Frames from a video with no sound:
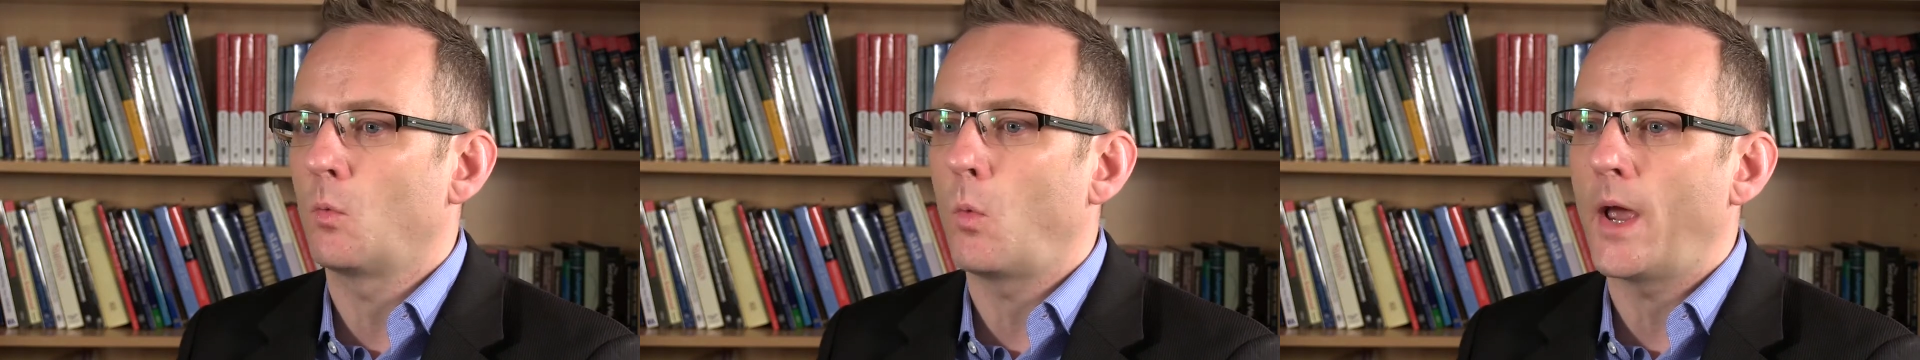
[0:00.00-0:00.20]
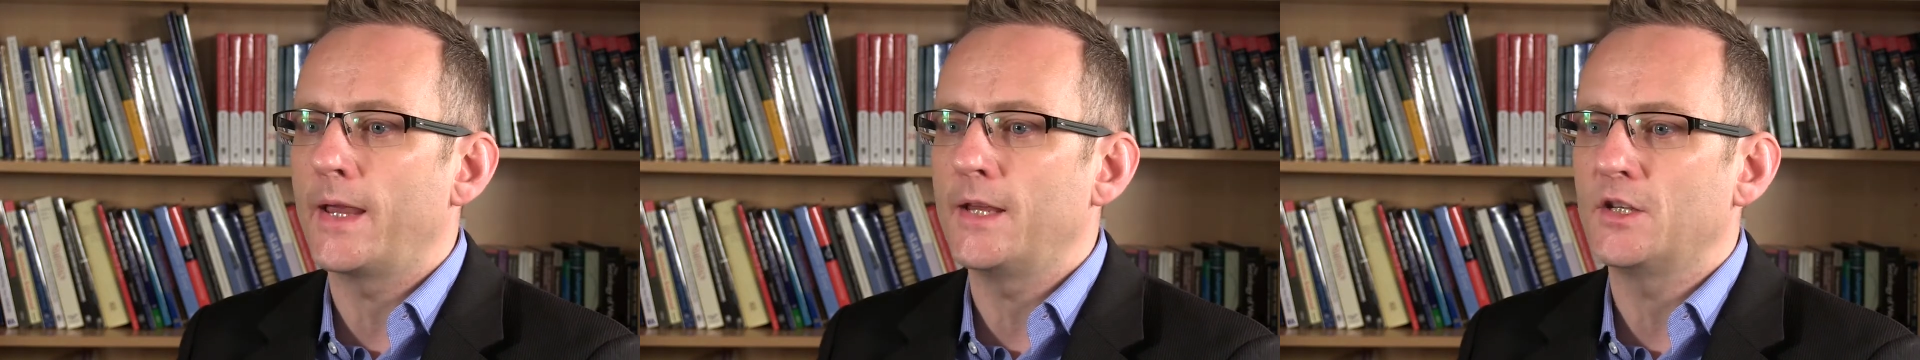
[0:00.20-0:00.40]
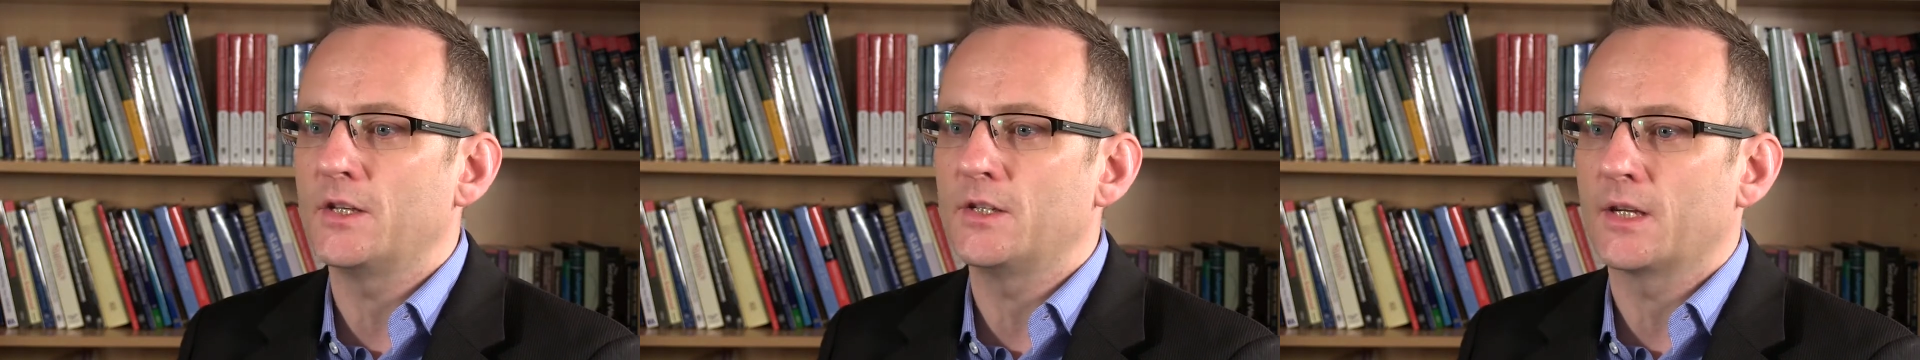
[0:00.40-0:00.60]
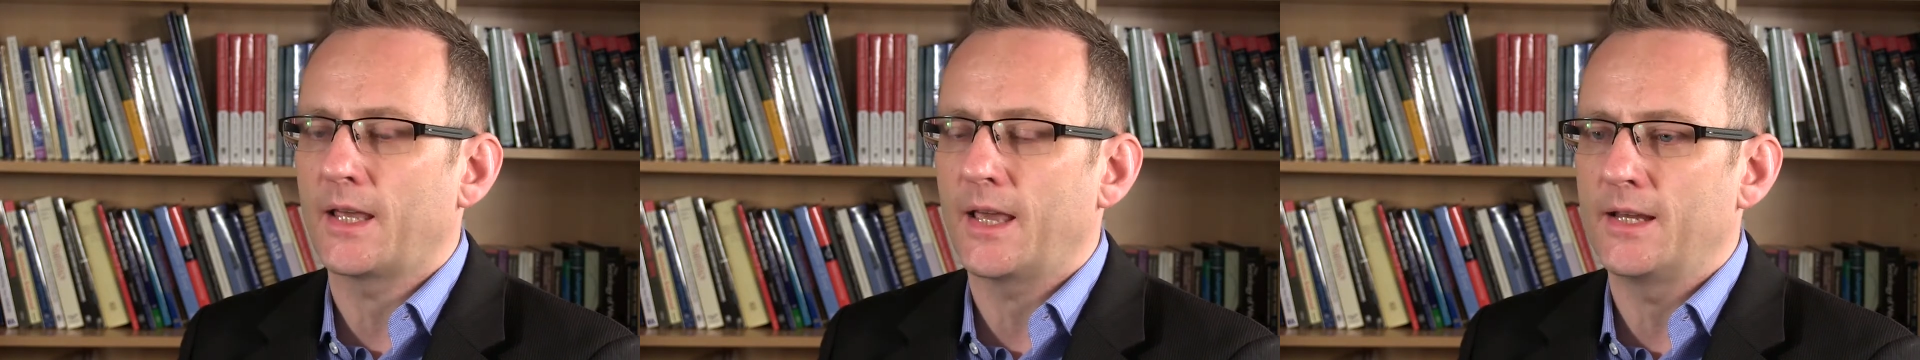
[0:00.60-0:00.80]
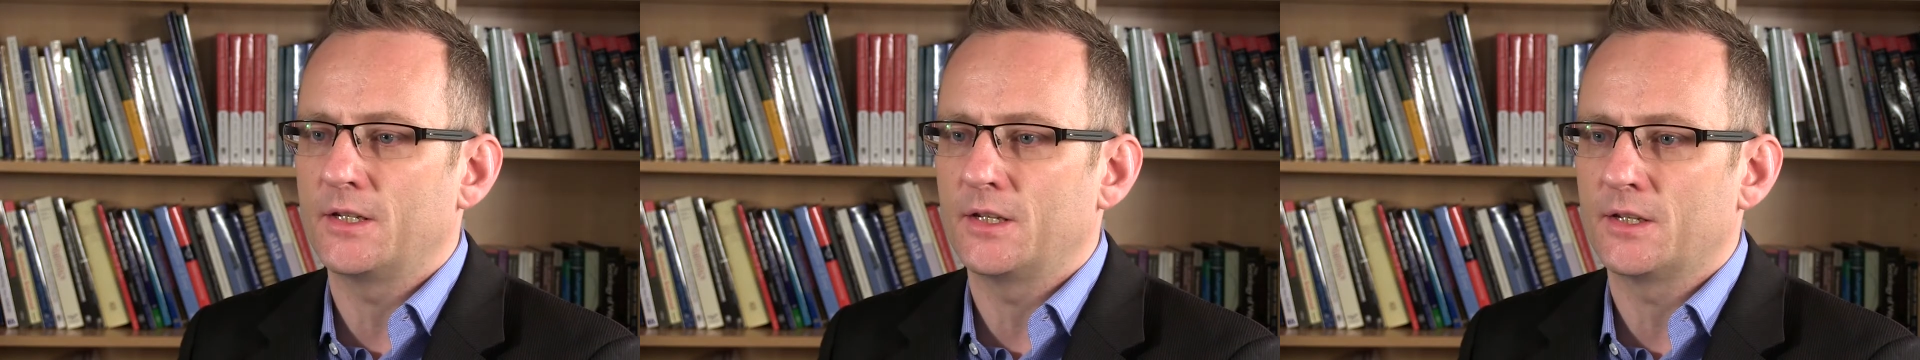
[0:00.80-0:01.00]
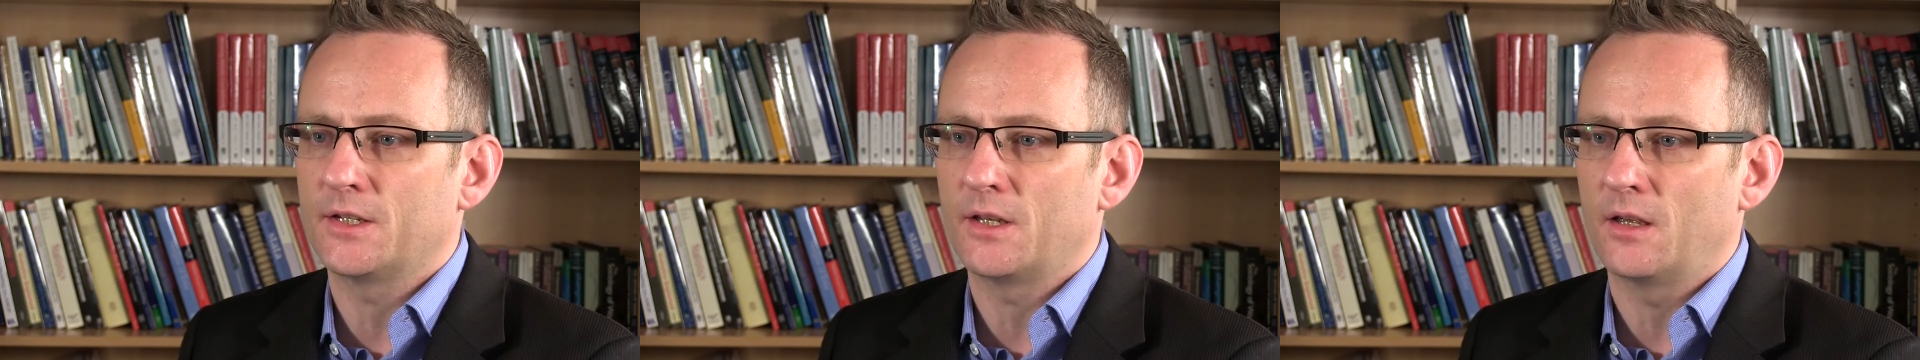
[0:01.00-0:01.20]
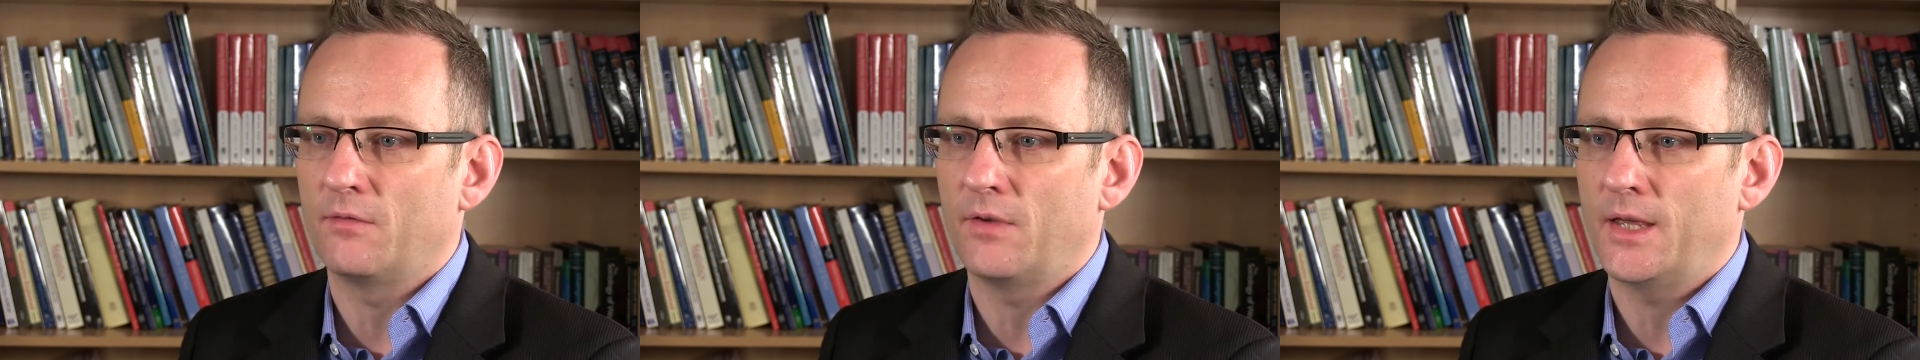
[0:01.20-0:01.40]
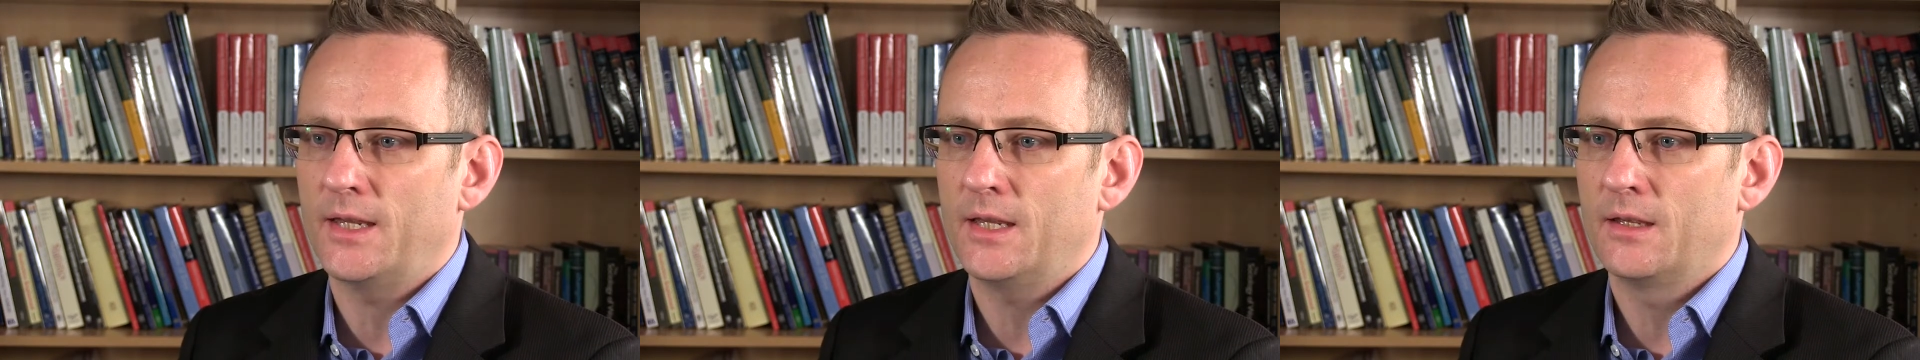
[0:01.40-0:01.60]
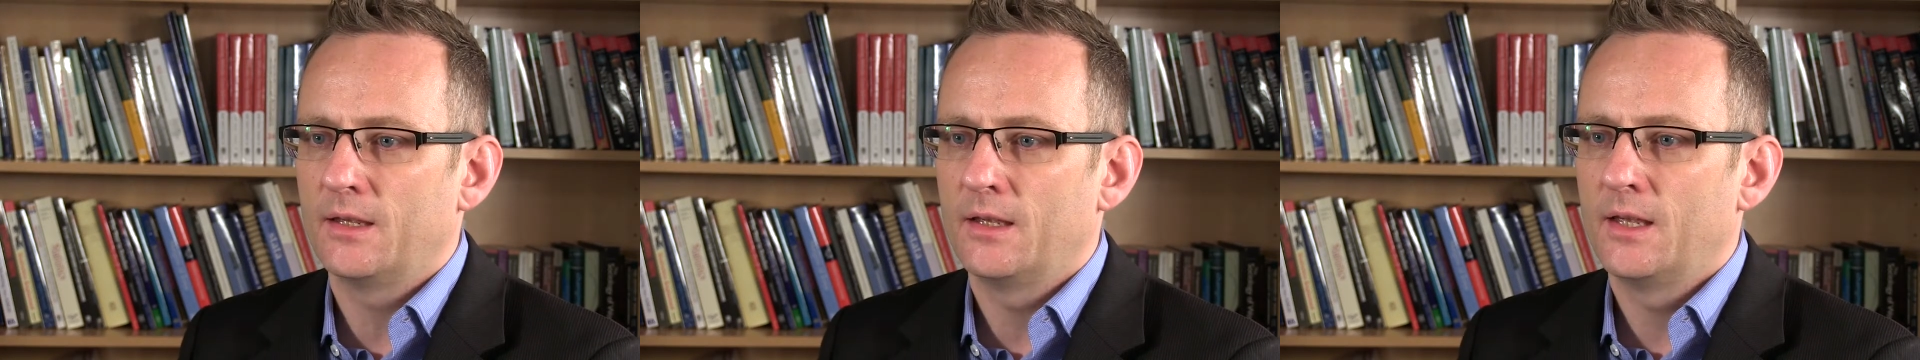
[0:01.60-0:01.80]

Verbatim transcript: Wage Indicators Survey,